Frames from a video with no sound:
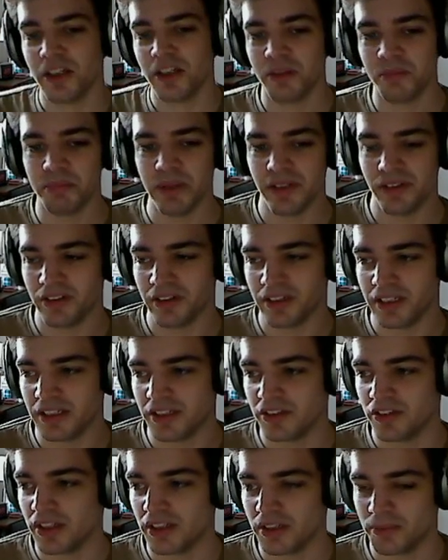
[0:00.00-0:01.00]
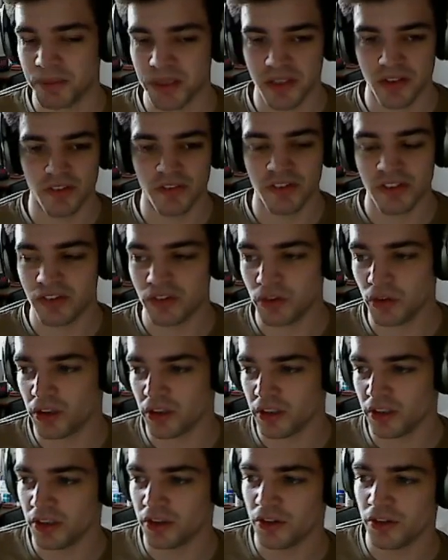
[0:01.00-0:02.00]
basically, because if it's not going
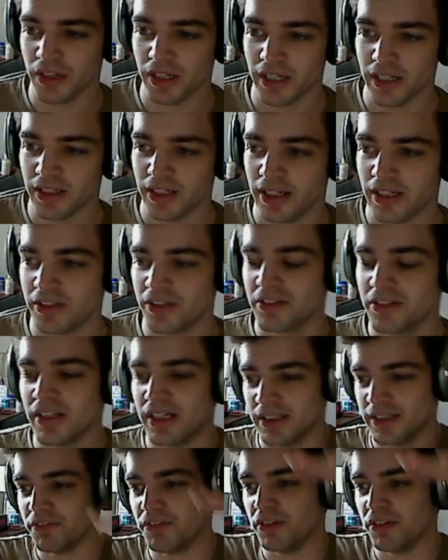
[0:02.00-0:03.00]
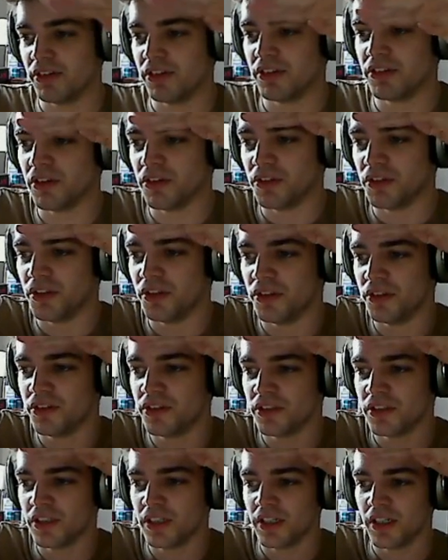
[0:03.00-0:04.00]
to do that, and the stack difference is so huge,